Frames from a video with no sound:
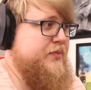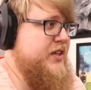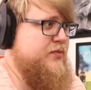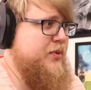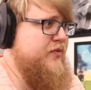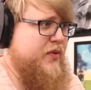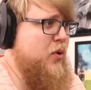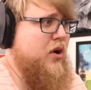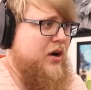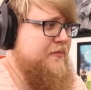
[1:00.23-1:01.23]
this
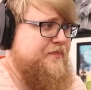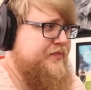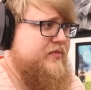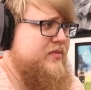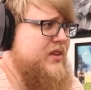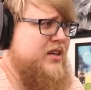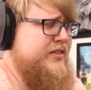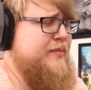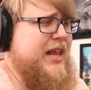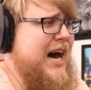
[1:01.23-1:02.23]
before
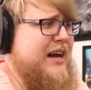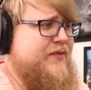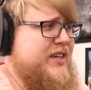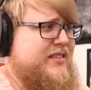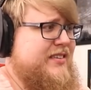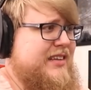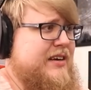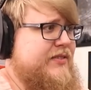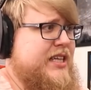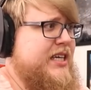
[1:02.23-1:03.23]
some of the hot fixes and
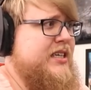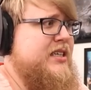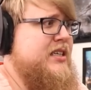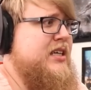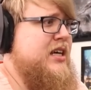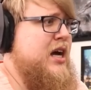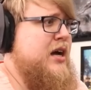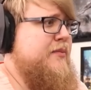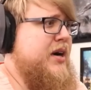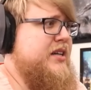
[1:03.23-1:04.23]
everything.
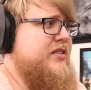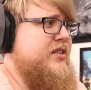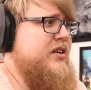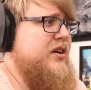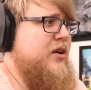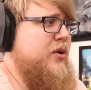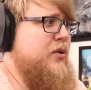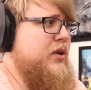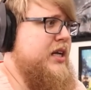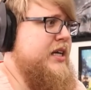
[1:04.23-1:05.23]
But
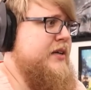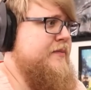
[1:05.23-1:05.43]
Holy.